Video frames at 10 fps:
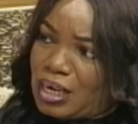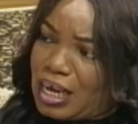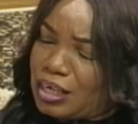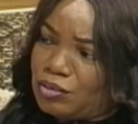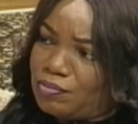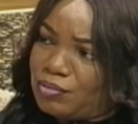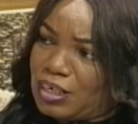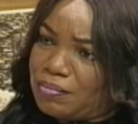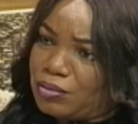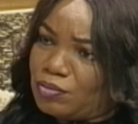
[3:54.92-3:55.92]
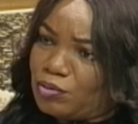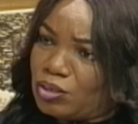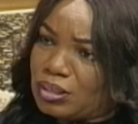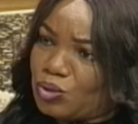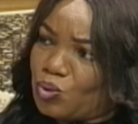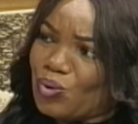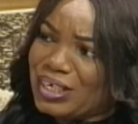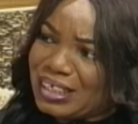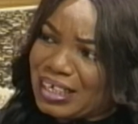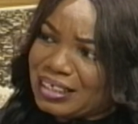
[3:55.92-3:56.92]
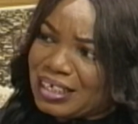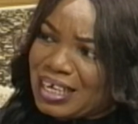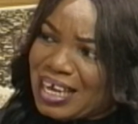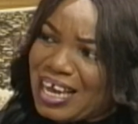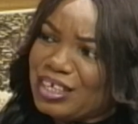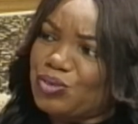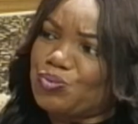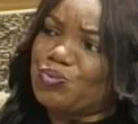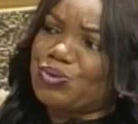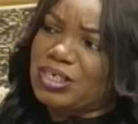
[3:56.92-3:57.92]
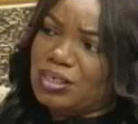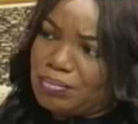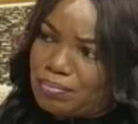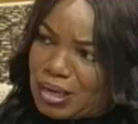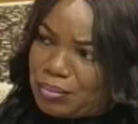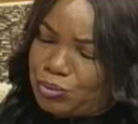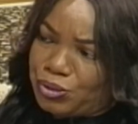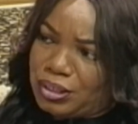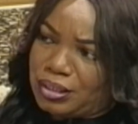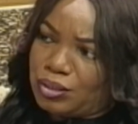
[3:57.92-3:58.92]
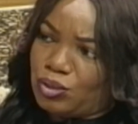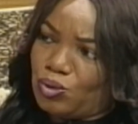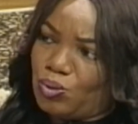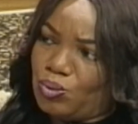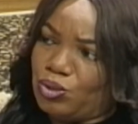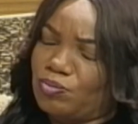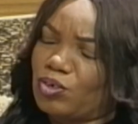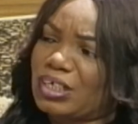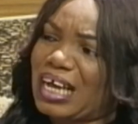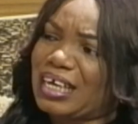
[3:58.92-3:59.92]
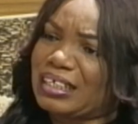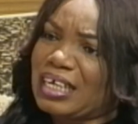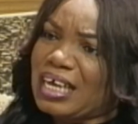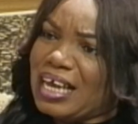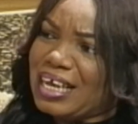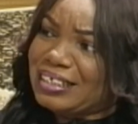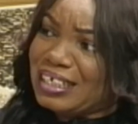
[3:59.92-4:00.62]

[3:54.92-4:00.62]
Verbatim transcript: and you've never you've not created any real memories you know you've not had any